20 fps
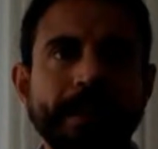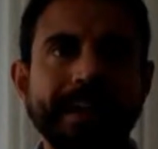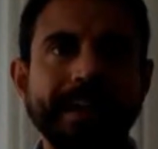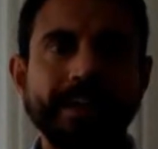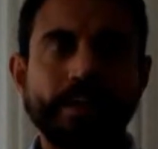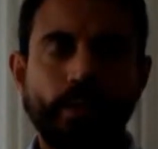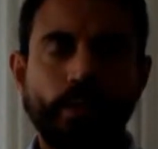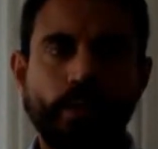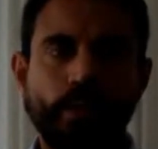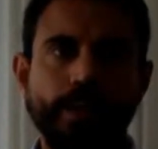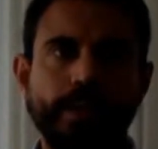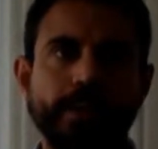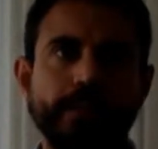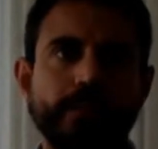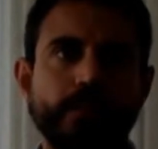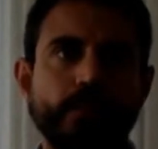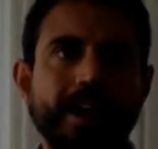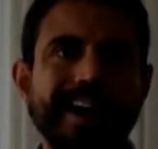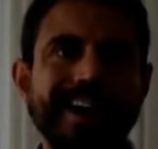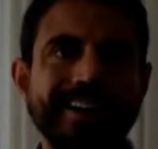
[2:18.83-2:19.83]
in order
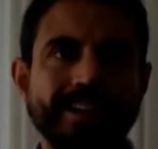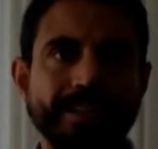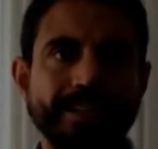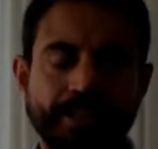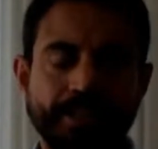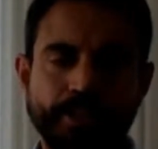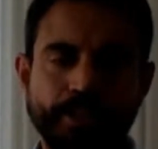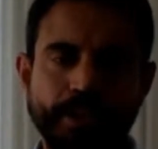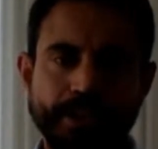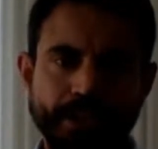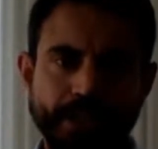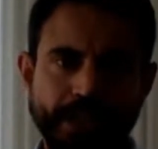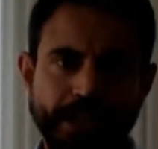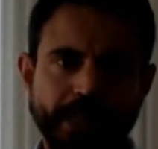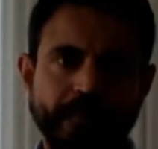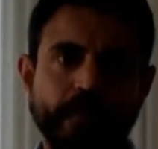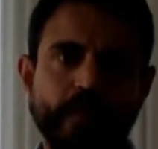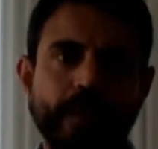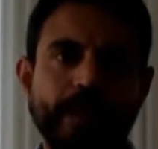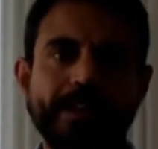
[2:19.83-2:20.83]
for us to
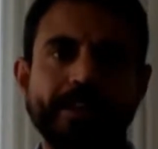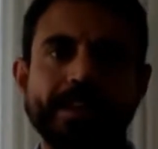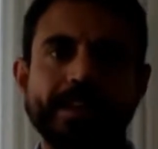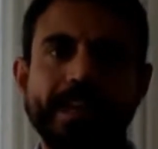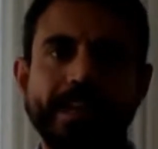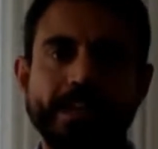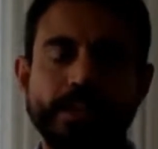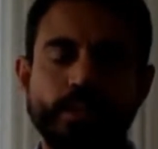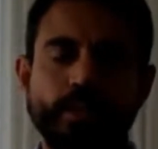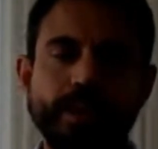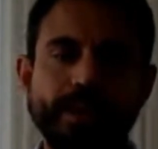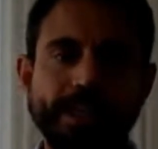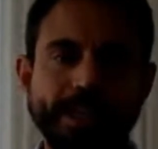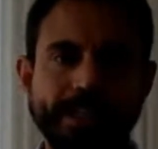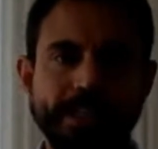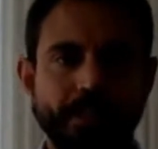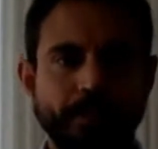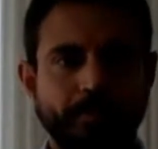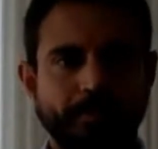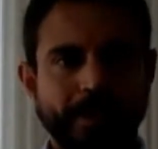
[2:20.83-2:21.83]
achieve great things, we
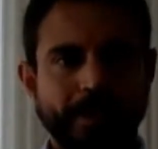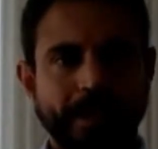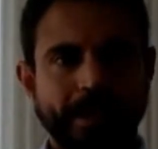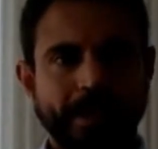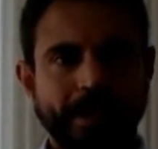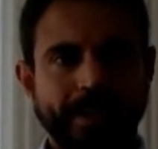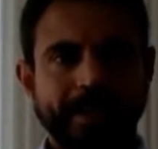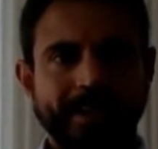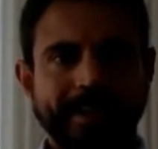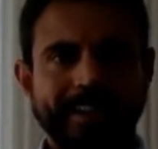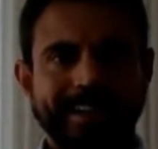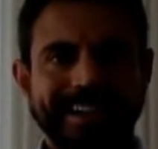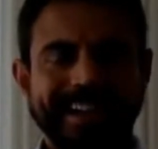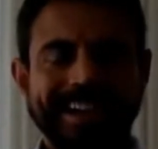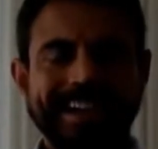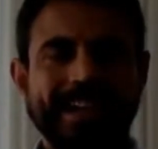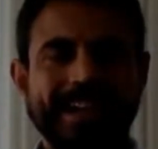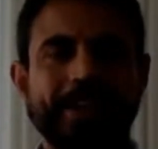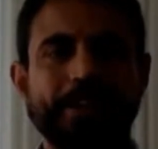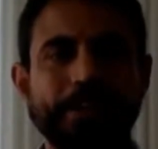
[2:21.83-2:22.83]
need to be
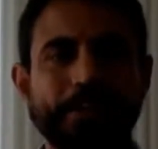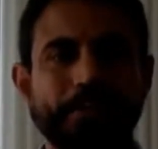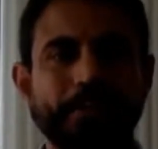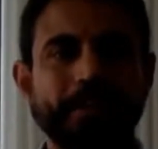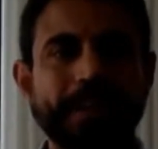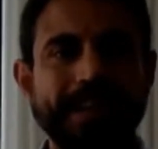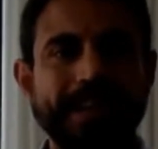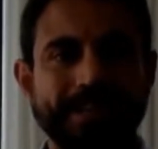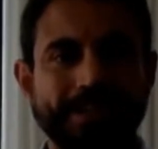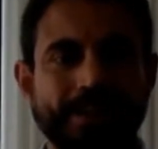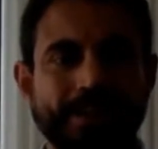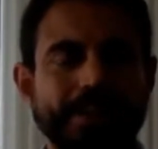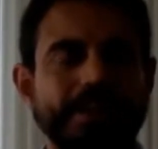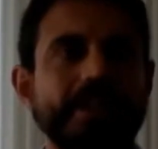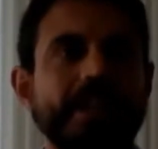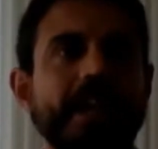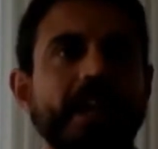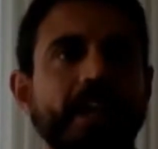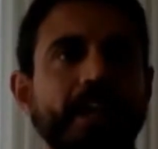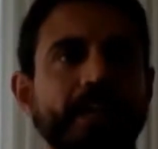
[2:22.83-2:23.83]
in a good place
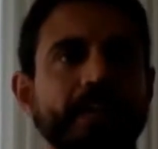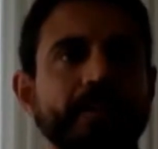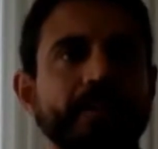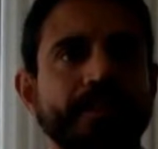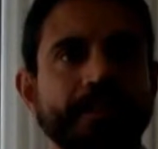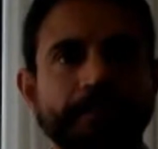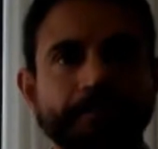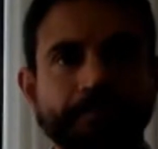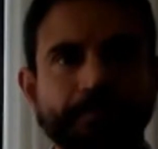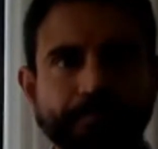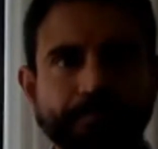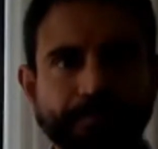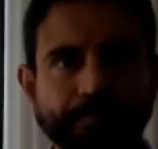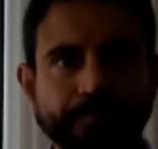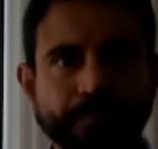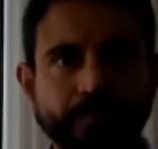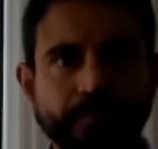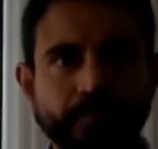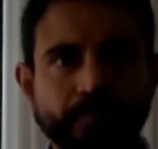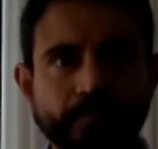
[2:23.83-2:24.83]
ourselves.
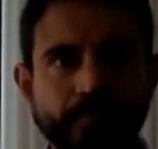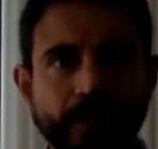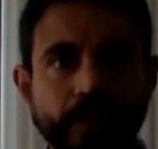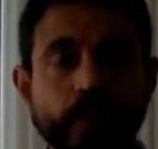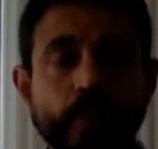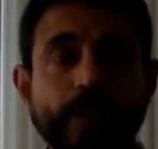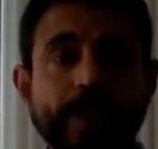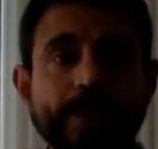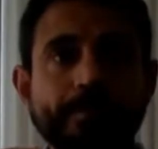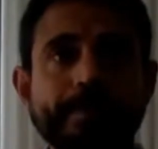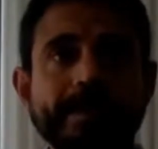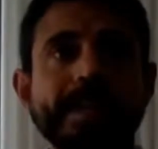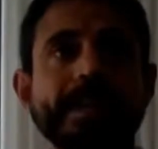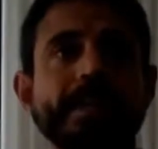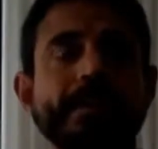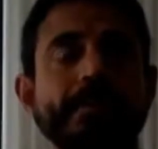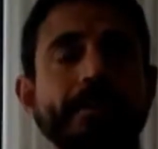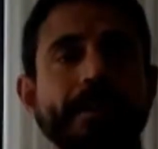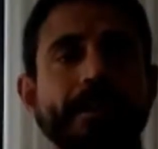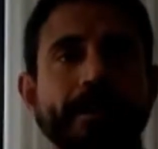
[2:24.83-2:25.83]
With
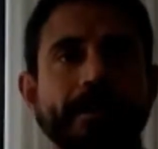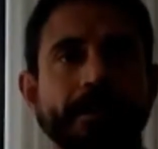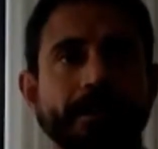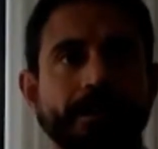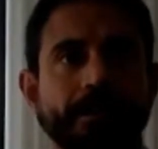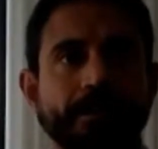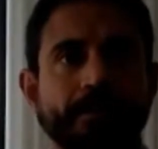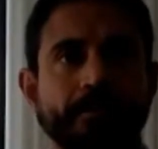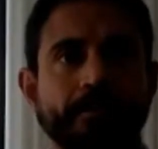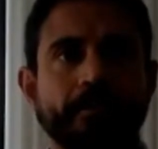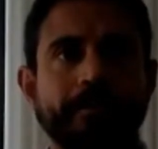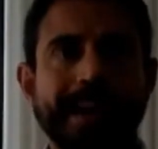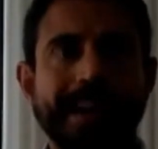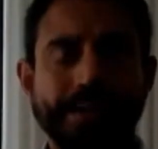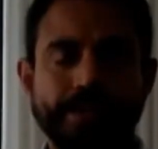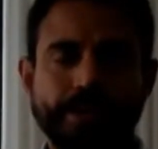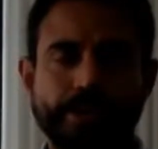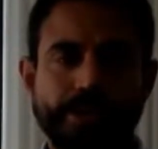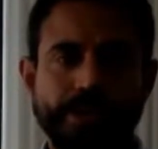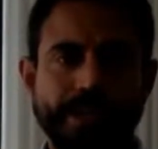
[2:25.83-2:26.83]
me,
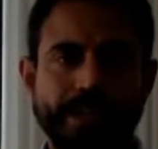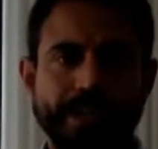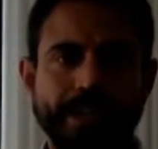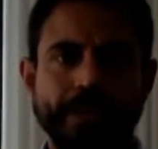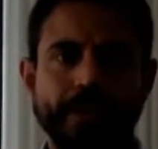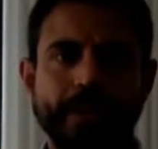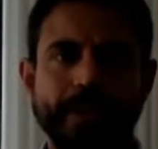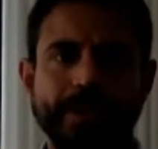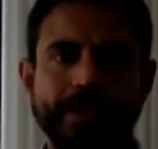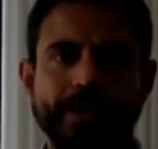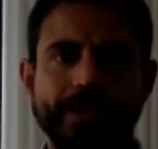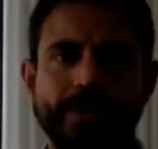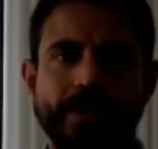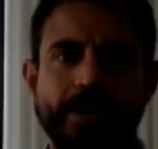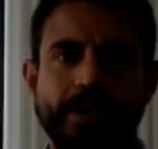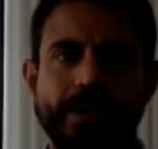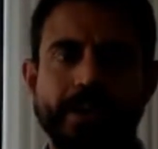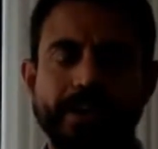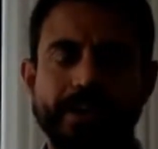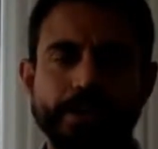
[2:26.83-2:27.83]
my journey in Sweden
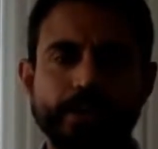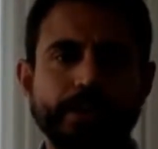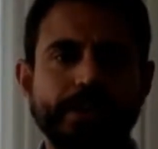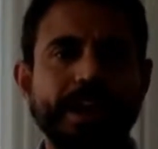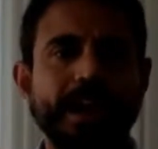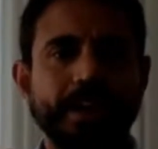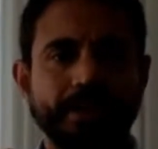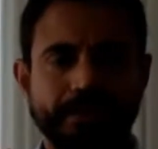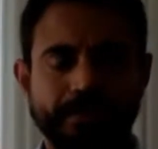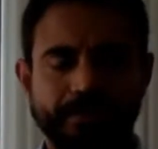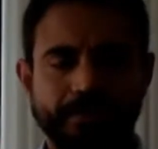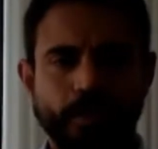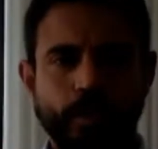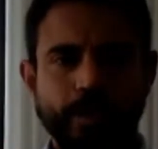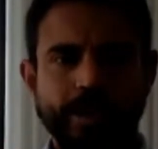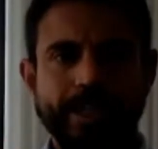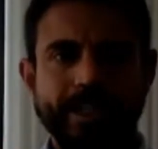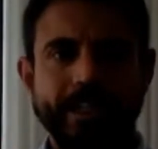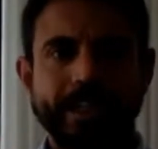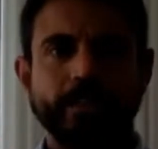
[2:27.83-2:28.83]
started in
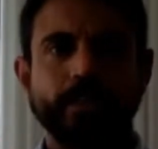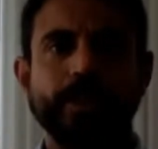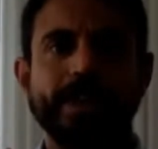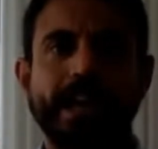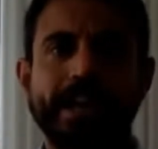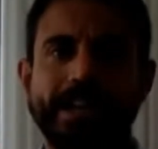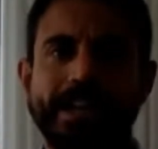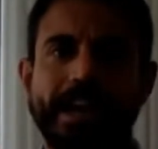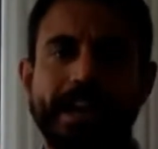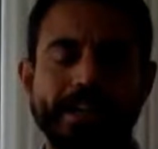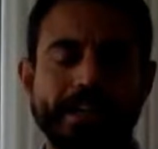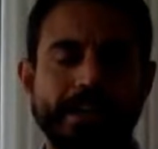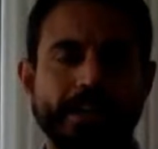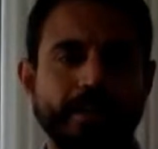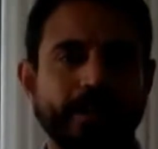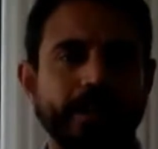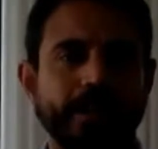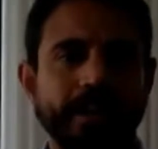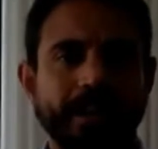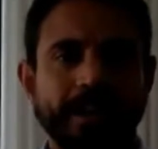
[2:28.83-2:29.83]
2014. When I got
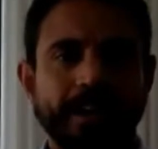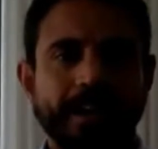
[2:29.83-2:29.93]
here,